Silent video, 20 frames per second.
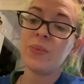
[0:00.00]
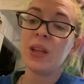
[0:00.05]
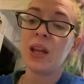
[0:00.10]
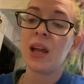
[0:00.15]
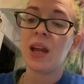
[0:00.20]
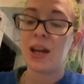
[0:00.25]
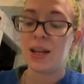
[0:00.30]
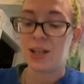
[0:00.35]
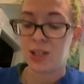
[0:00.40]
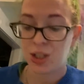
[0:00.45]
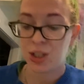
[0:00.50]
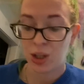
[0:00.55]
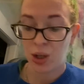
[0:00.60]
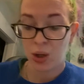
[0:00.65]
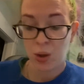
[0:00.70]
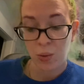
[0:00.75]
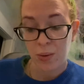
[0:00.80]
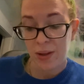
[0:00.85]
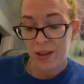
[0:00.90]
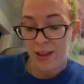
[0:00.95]
And to go
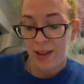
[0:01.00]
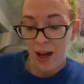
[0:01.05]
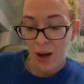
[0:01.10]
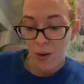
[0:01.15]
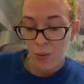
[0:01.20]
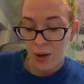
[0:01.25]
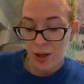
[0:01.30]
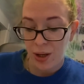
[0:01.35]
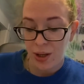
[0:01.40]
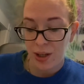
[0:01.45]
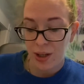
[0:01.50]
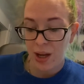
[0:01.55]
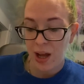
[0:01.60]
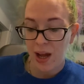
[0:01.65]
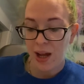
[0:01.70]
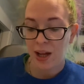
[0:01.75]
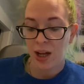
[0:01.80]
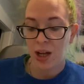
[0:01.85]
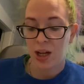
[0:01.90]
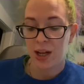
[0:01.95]
with that one,
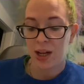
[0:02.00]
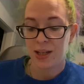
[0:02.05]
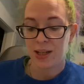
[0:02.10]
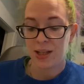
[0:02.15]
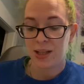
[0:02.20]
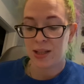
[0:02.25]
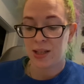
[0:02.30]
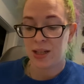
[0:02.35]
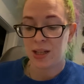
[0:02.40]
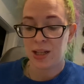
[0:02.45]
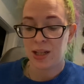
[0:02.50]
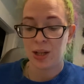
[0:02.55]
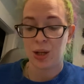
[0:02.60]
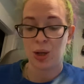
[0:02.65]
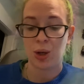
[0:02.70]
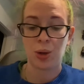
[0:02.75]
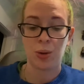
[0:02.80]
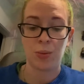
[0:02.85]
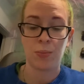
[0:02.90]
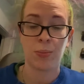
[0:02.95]
I got the
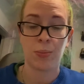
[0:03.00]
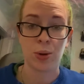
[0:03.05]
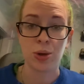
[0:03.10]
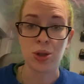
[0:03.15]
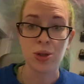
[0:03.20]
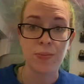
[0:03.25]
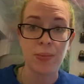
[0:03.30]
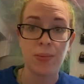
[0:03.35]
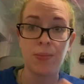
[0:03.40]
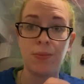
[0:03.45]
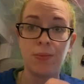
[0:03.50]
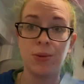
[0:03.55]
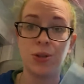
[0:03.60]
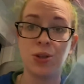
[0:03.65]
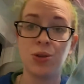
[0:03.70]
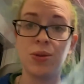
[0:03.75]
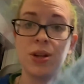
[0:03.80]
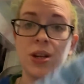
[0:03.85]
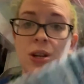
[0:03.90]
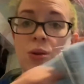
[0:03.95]
birch
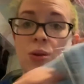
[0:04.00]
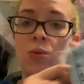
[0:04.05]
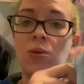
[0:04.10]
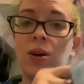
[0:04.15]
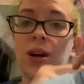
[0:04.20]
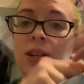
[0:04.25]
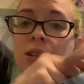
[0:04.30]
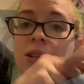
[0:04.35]
tree one.